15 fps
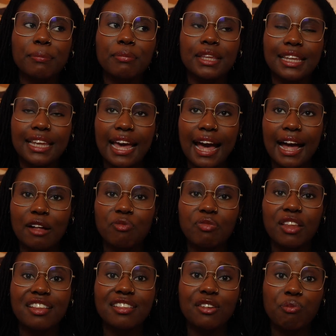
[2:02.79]
yeah,
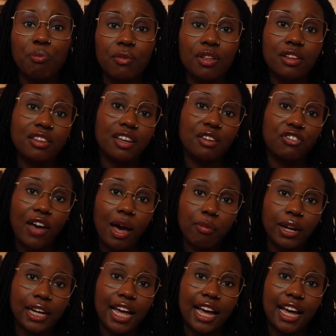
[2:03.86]
the
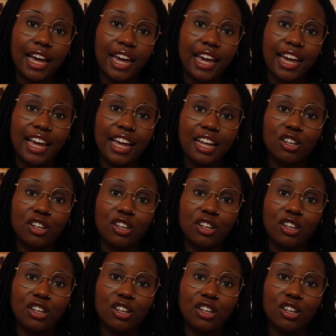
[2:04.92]
fabric I